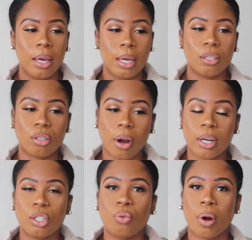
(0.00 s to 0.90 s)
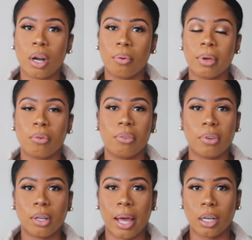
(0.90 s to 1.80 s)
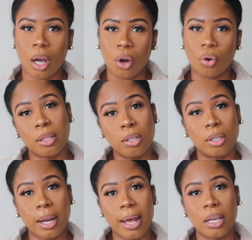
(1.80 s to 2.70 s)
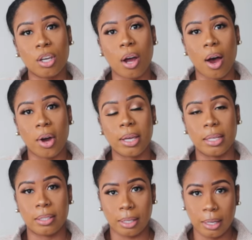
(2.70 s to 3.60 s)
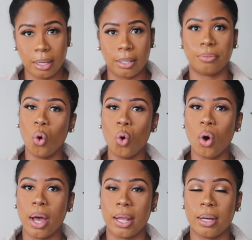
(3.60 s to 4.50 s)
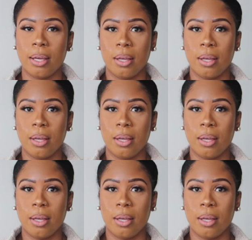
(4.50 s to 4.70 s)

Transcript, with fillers: he started to work on me and reveal like, no, you're letting your audience in on